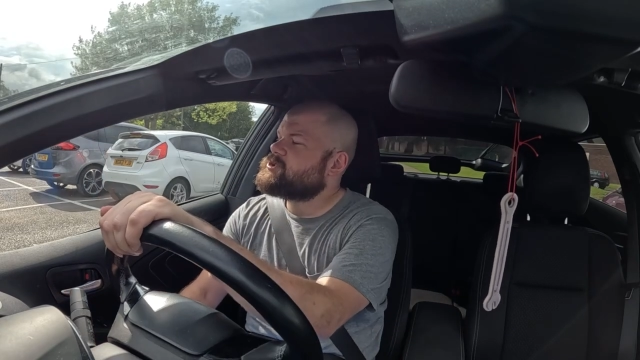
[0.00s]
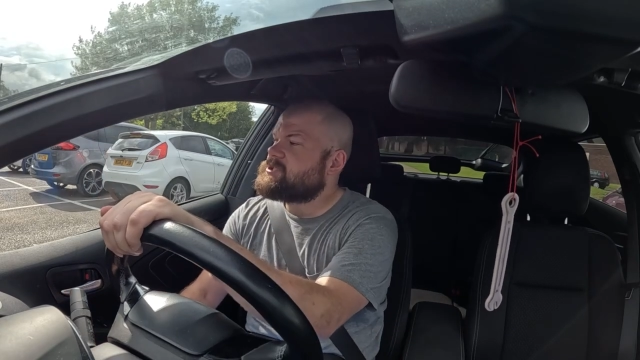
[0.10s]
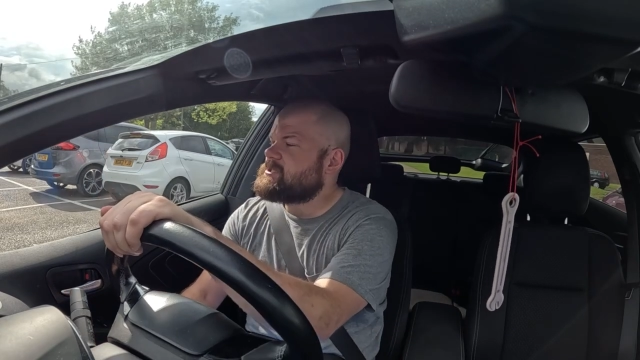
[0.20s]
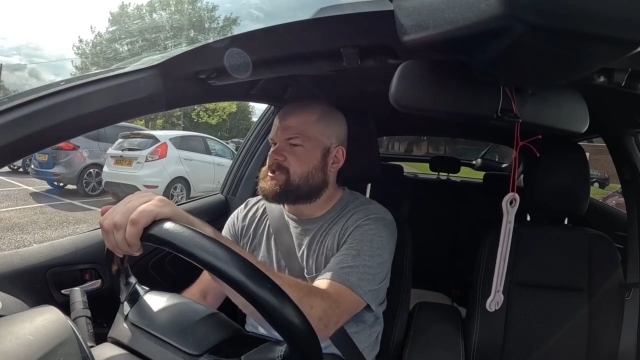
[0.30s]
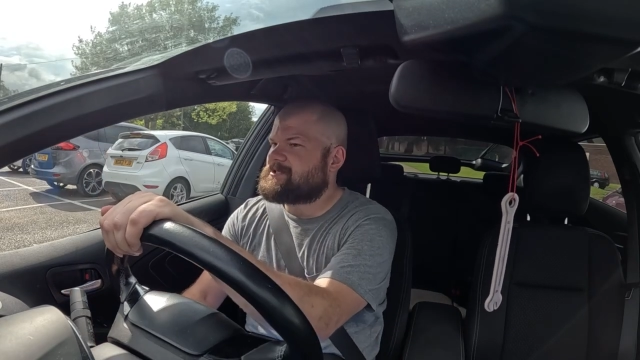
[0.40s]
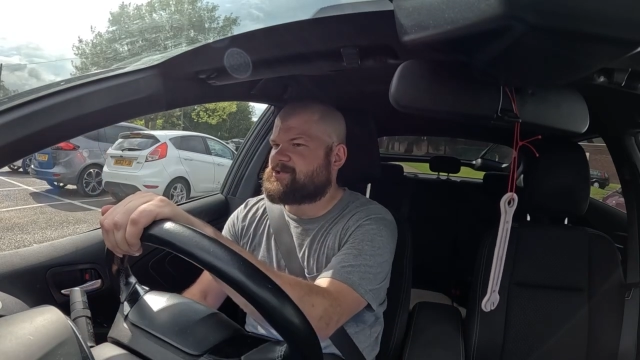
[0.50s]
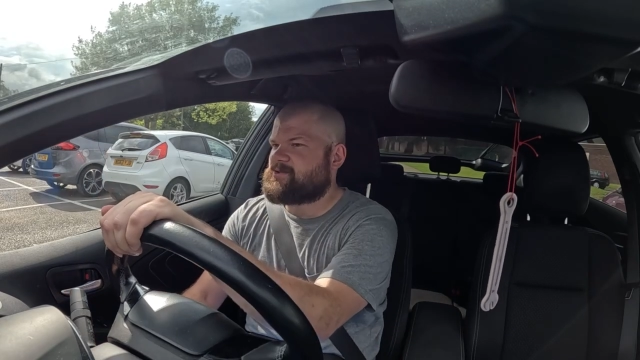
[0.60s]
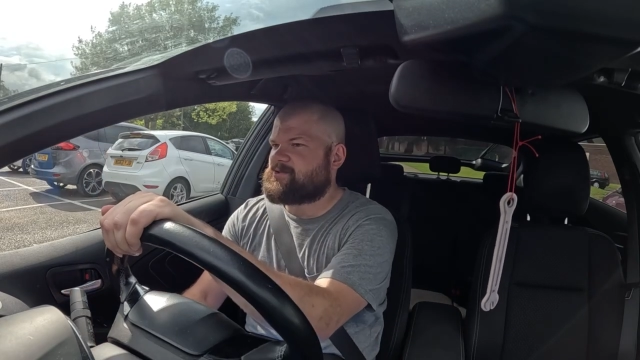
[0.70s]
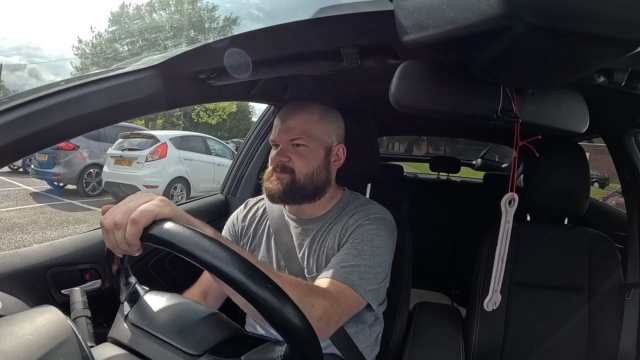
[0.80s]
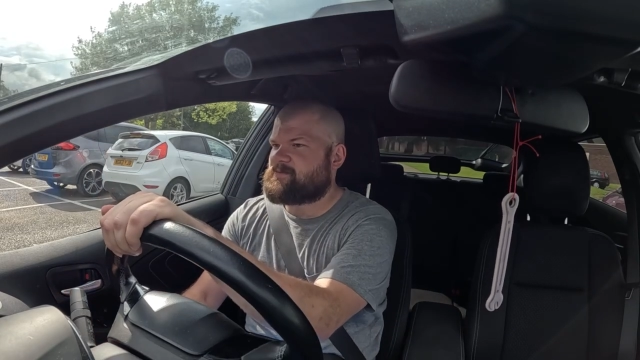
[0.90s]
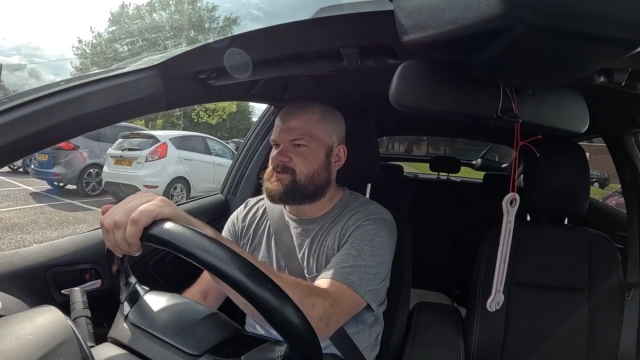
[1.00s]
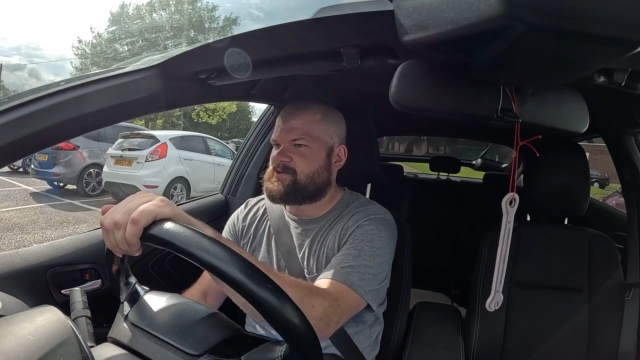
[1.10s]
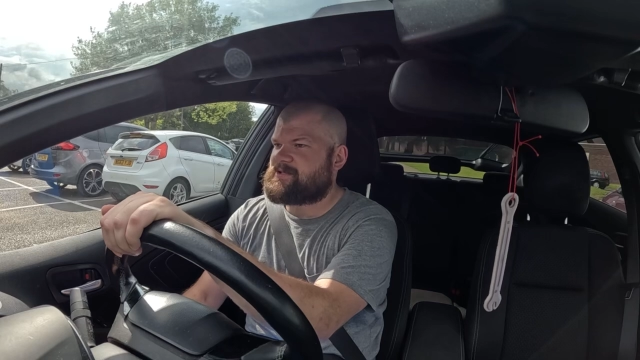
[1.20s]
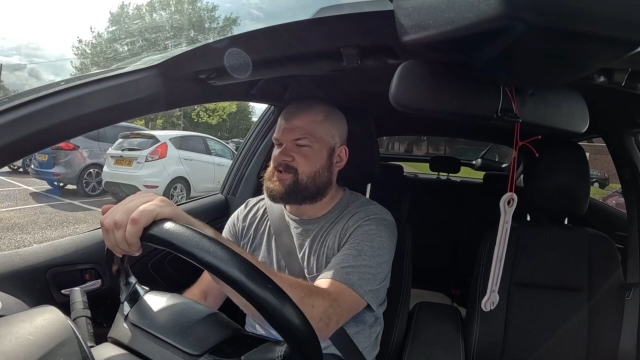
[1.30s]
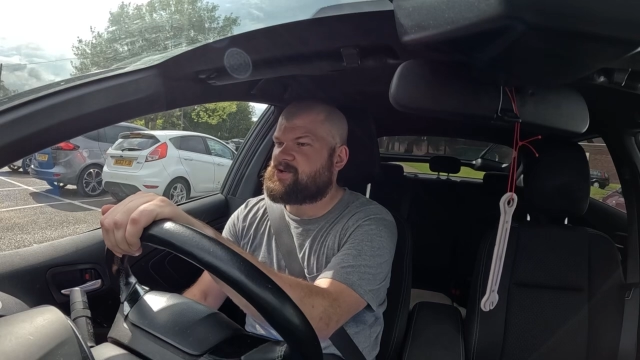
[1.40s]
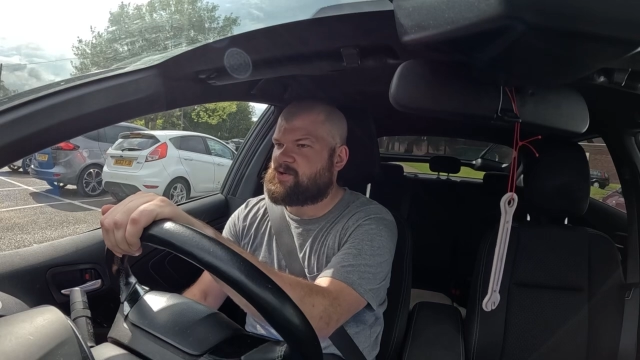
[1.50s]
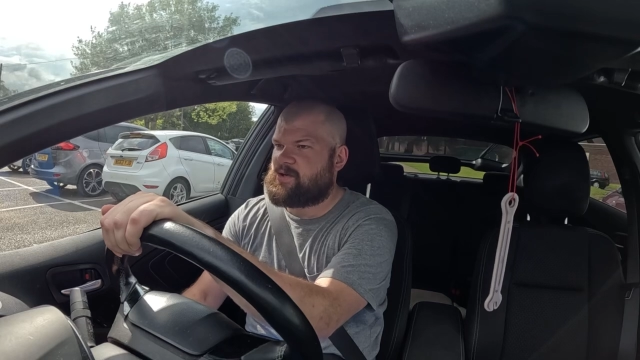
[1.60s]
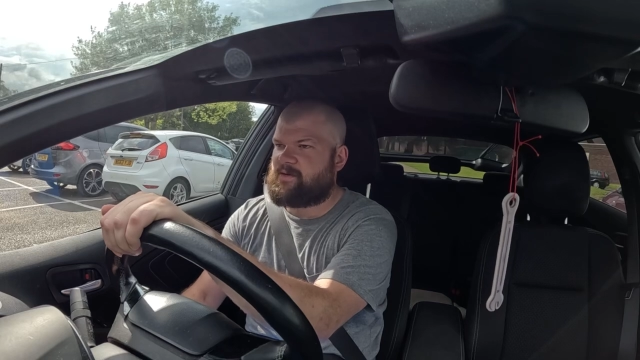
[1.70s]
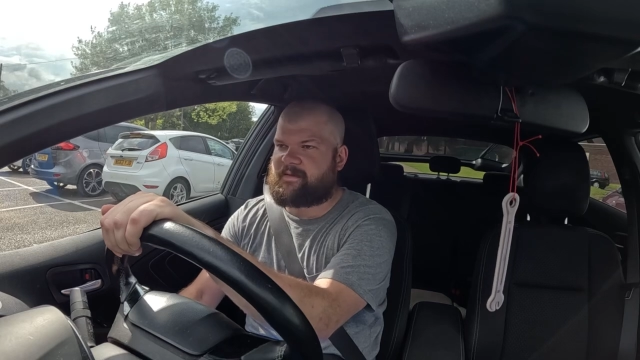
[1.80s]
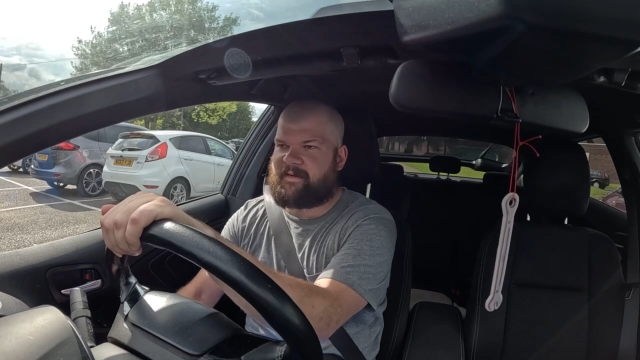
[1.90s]
crabs showed up and just took
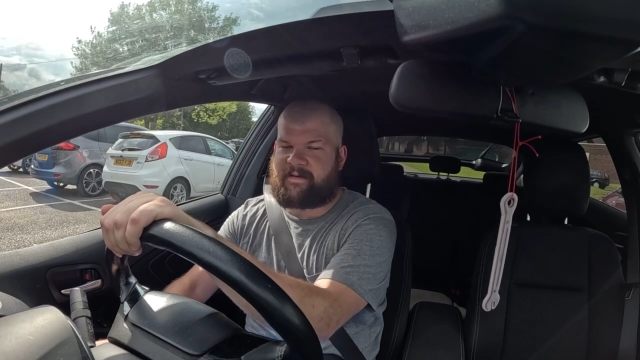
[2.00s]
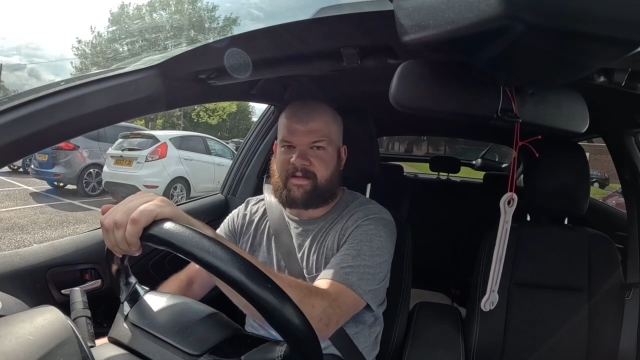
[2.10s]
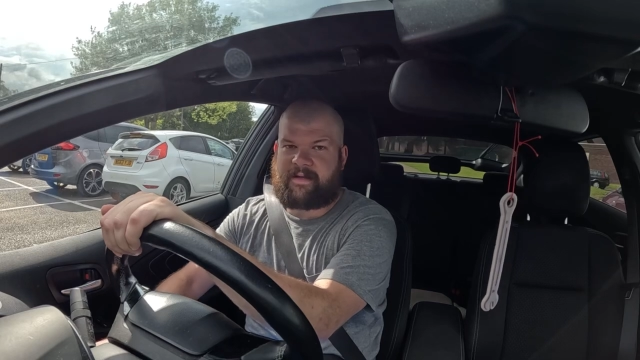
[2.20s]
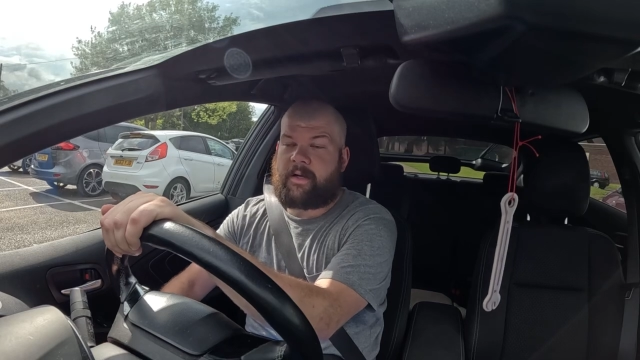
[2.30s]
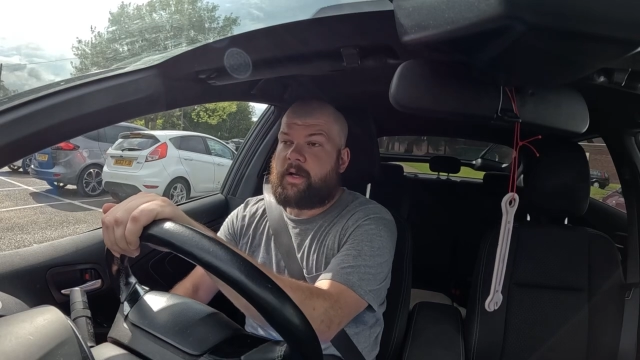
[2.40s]
over everything.